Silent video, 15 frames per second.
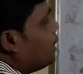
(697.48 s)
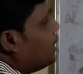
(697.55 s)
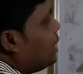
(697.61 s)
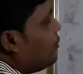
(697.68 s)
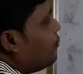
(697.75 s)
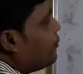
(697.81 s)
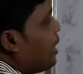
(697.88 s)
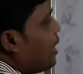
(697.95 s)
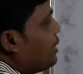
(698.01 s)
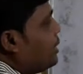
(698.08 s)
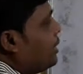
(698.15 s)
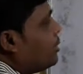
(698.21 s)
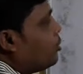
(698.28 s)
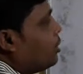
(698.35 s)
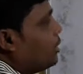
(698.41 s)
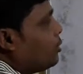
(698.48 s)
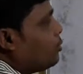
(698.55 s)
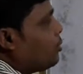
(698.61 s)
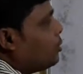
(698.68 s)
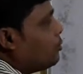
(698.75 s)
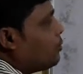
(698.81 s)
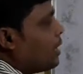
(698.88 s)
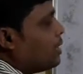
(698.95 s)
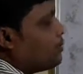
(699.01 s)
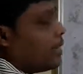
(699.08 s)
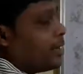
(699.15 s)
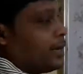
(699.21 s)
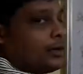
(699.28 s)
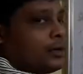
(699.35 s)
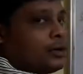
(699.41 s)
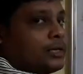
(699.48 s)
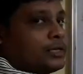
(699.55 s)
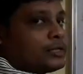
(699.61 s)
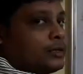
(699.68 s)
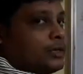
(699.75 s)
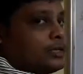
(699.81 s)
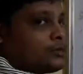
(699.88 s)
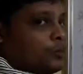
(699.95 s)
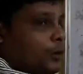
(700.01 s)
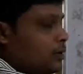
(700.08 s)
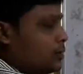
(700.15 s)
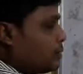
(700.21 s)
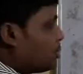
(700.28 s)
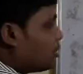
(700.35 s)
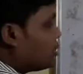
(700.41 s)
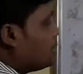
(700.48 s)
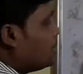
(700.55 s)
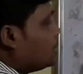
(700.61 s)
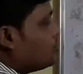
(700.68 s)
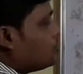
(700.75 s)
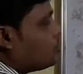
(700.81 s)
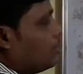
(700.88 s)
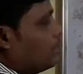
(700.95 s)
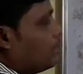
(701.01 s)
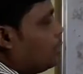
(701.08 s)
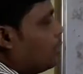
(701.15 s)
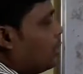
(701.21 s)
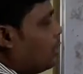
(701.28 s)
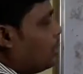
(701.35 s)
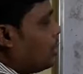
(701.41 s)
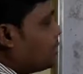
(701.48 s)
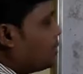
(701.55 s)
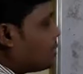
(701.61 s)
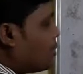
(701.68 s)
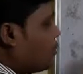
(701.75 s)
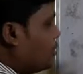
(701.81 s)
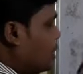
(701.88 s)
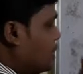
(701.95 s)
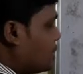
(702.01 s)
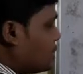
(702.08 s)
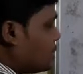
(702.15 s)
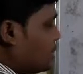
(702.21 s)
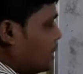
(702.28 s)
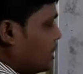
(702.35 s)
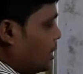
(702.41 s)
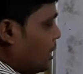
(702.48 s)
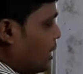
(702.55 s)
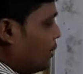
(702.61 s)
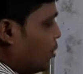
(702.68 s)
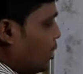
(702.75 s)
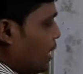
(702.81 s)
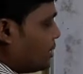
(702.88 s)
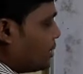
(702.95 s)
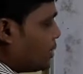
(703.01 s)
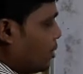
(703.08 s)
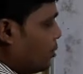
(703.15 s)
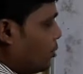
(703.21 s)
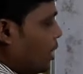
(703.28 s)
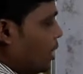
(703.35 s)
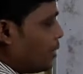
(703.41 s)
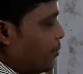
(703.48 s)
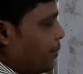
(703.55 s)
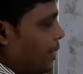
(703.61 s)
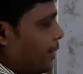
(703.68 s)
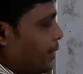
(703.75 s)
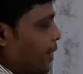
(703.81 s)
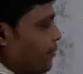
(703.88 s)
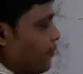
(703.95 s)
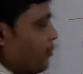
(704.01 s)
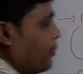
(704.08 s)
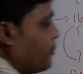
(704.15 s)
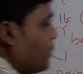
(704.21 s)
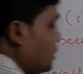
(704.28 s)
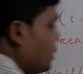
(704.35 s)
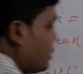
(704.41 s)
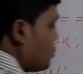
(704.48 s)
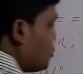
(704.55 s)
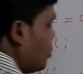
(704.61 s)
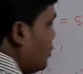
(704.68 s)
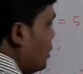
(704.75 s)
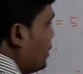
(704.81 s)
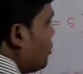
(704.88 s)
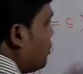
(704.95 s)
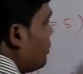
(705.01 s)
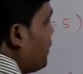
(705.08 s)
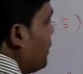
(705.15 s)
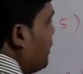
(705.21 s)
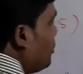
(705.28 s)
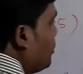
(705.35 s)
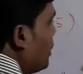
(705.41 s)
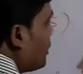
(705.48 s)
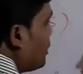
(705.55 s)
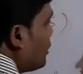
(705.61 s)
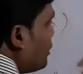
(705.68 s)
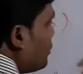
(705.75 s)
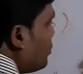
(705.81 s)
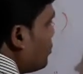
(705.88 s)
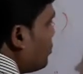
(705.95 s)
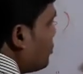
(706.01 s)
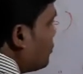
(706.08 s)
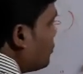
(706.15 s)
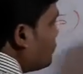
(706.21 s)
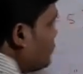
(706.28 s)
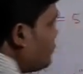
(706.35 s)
If I equal to 5, again condition is false. So it will not execute this. It will execute what? Printf. So it will print what? 2.